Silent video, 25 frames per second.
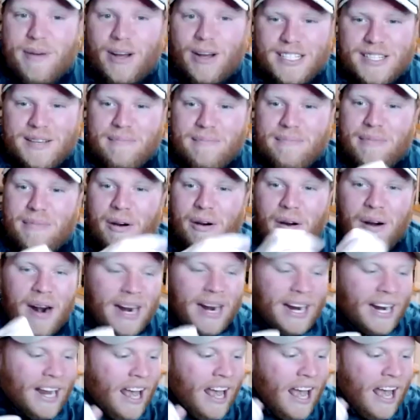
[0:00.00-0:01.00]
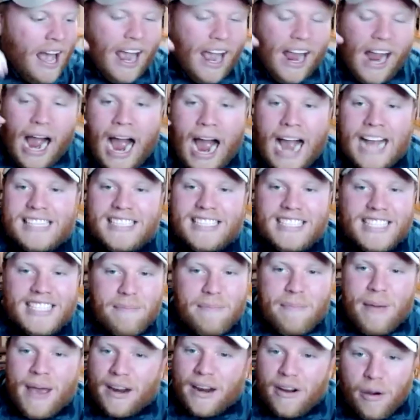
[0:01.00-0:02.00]
isn't boring. I see
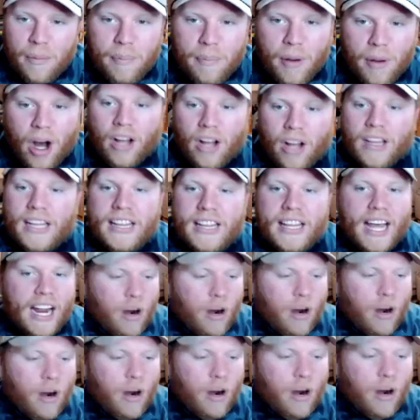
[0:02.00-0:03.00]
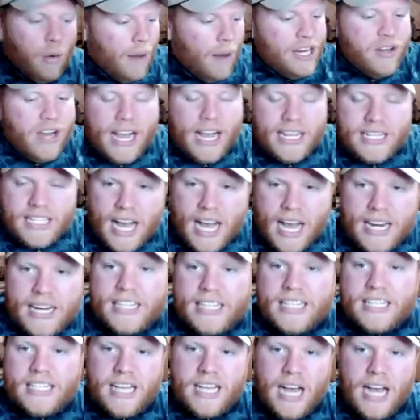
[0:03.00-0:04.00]
pickleball in there. What made you guys
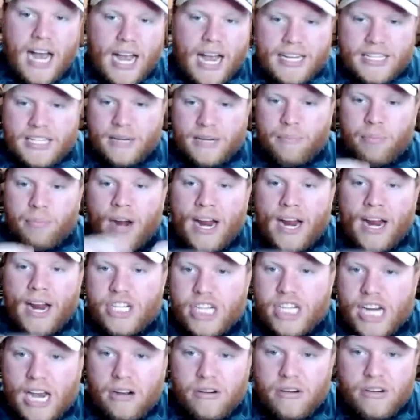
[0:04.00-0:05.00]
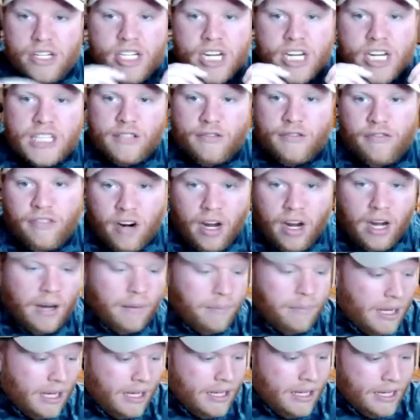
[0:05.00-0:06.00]
kind of decide to branch out just
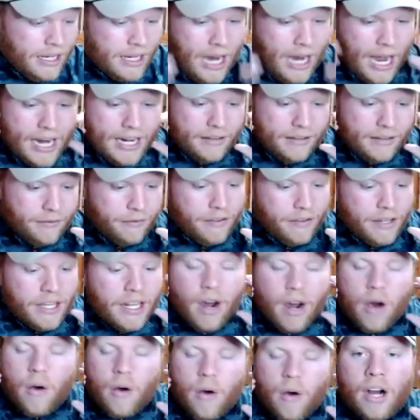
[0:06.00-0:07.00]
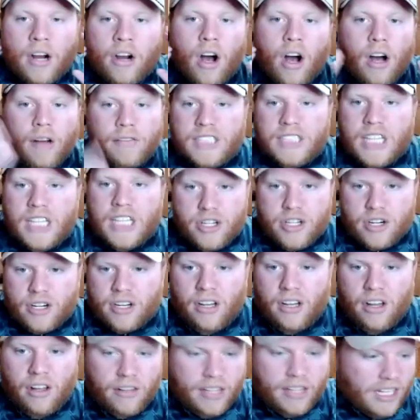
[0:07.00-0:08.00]
from kind of, a golf centric
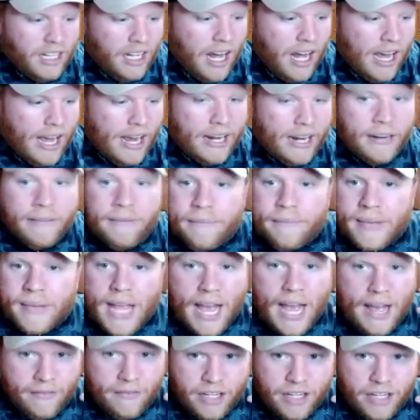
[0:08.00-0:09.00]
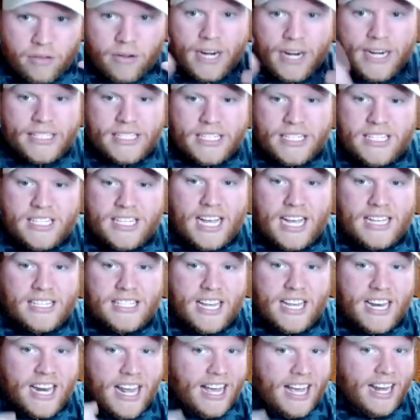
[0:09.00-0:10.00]
clothing line, having great success
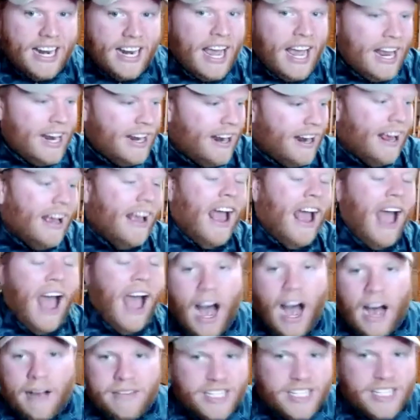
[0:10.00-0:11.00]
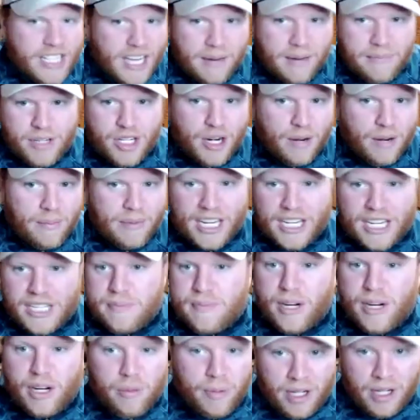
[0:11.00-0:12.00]
in it? And obviously I'm sure because
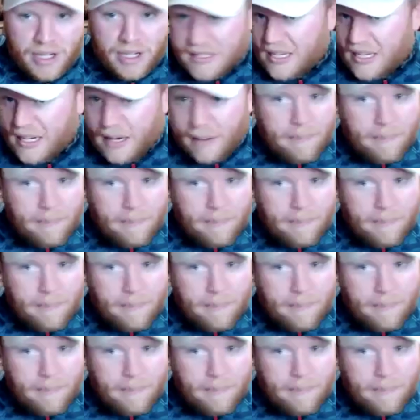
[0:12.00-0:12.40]
pickleball is like a